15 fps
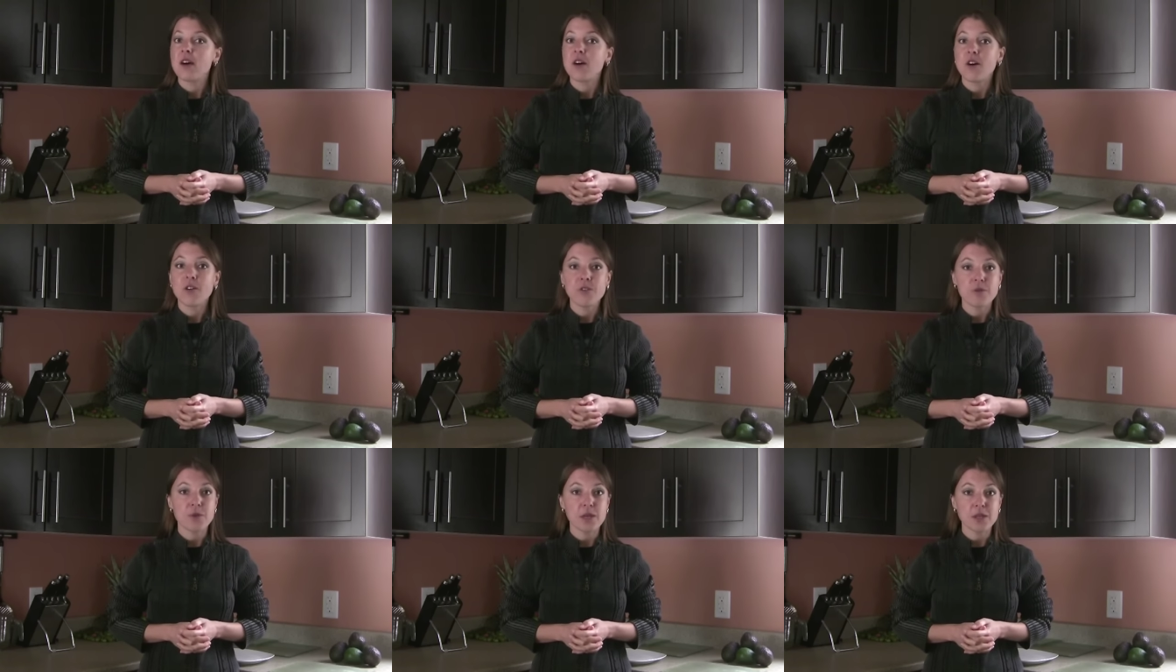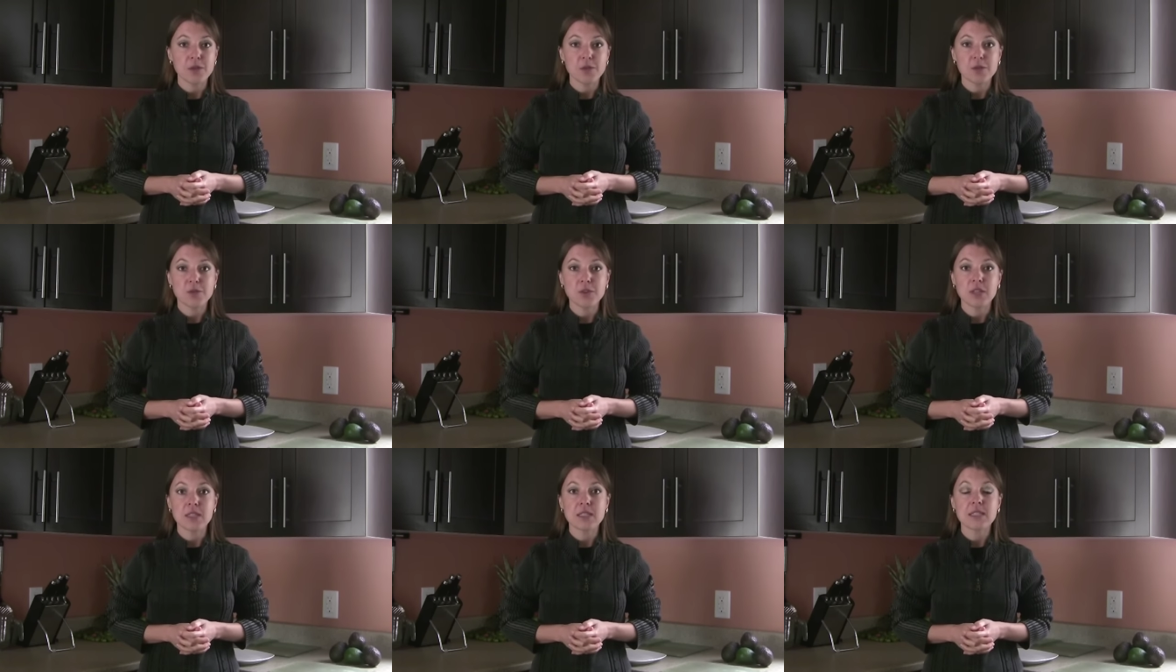all the right
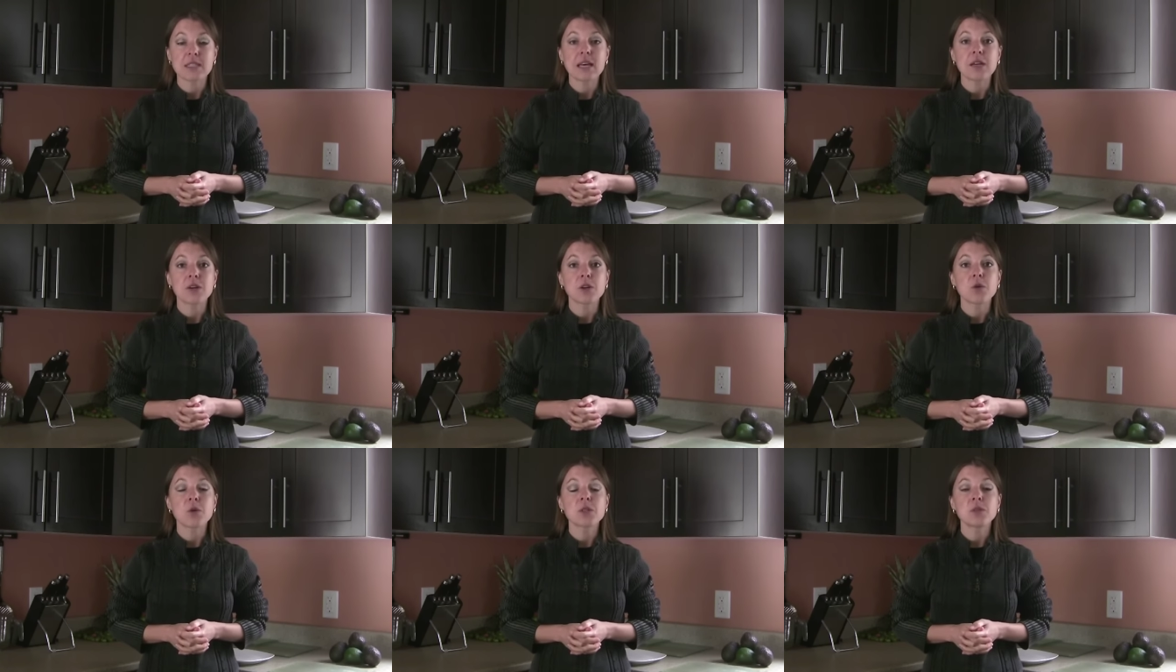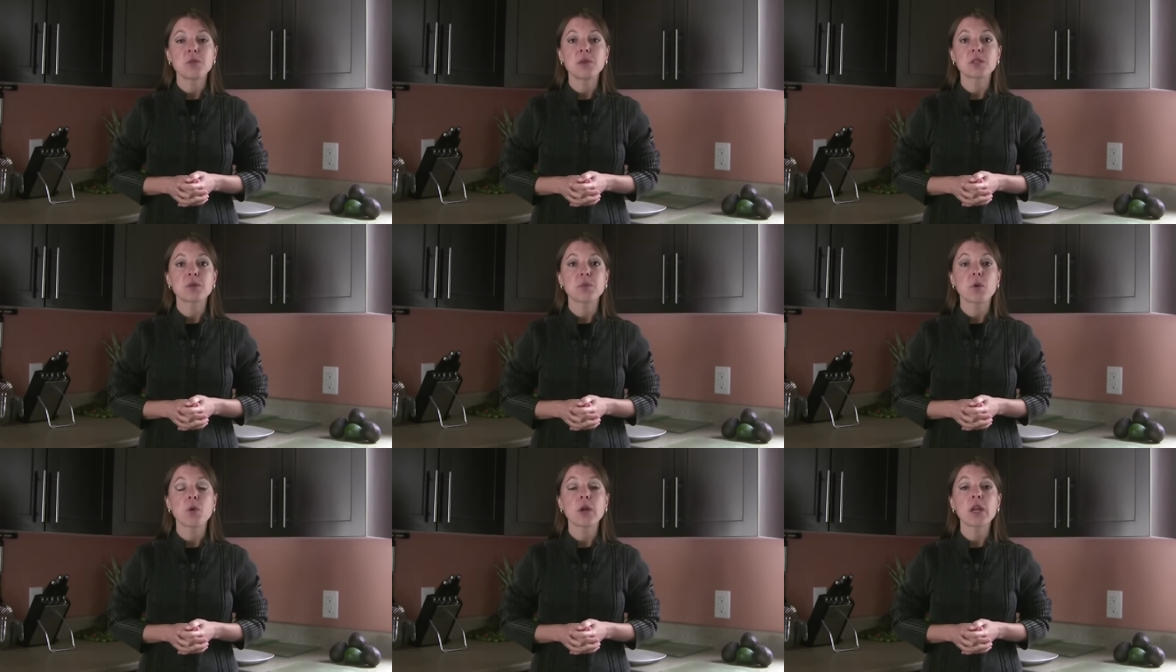nutrients that are going to be
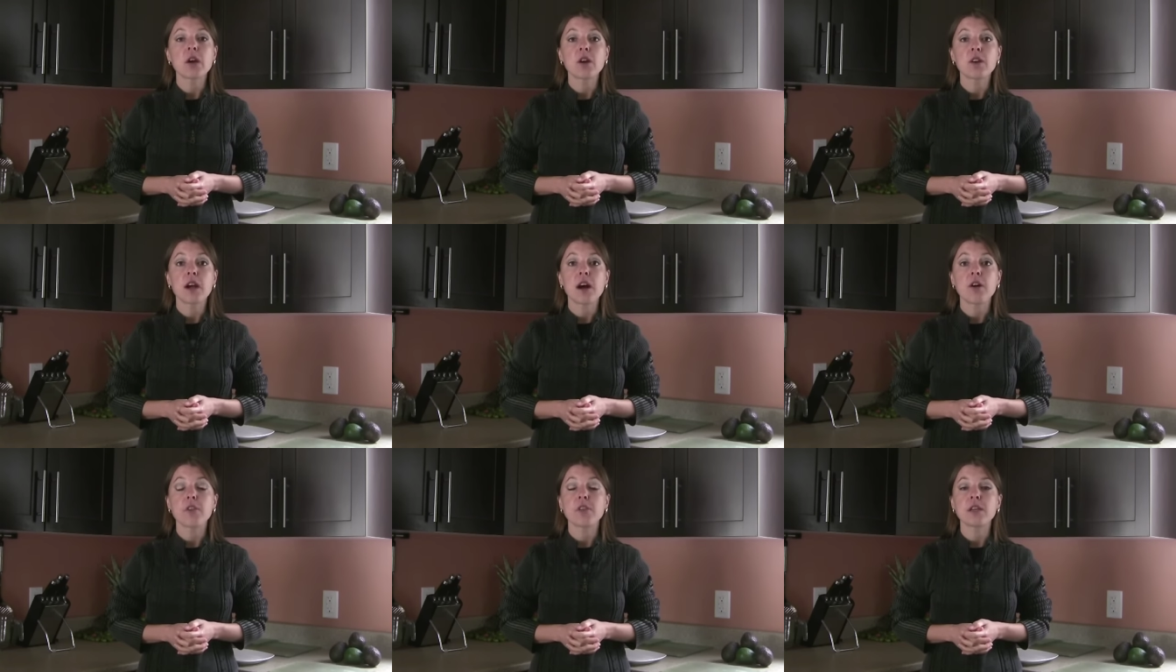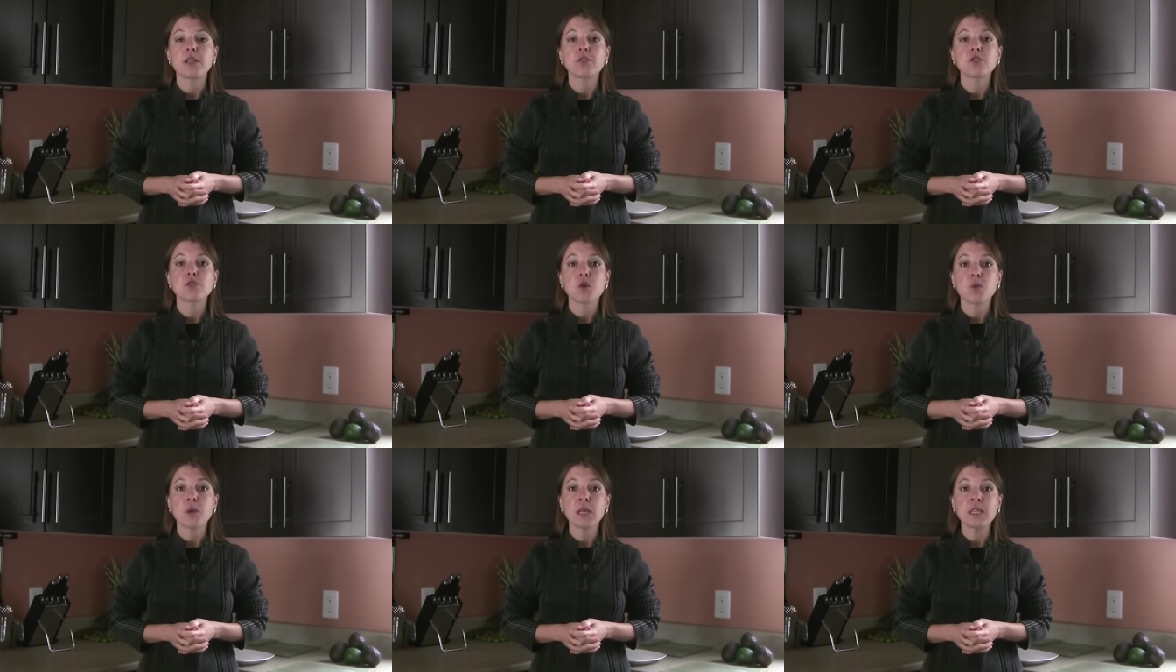supporting our health in
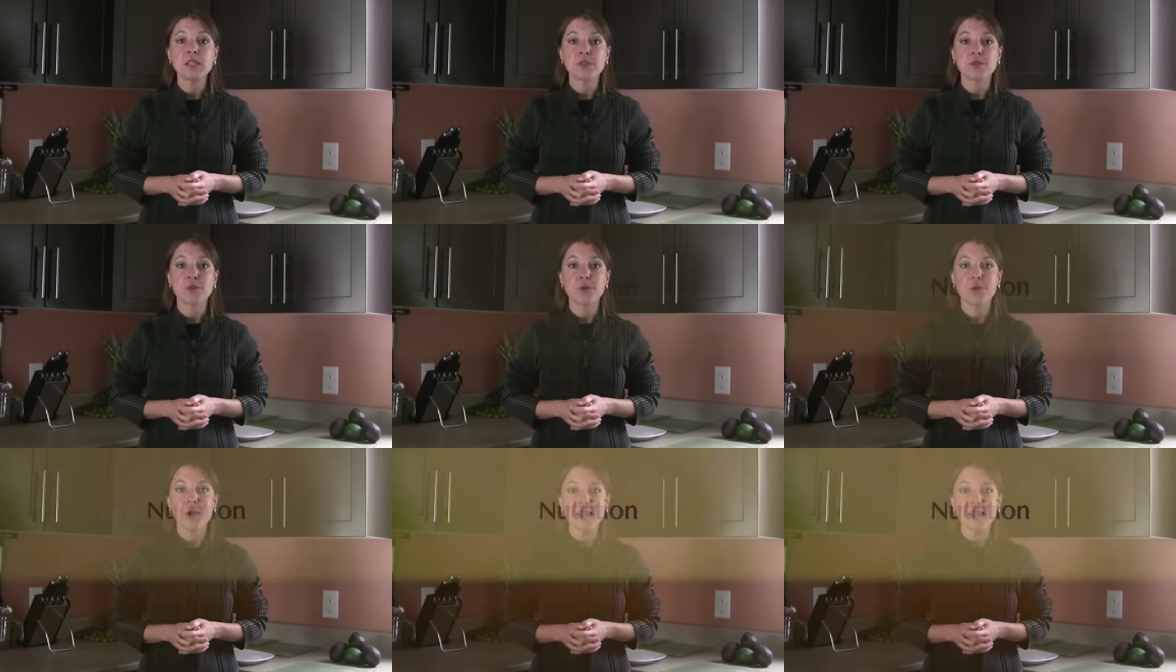so many different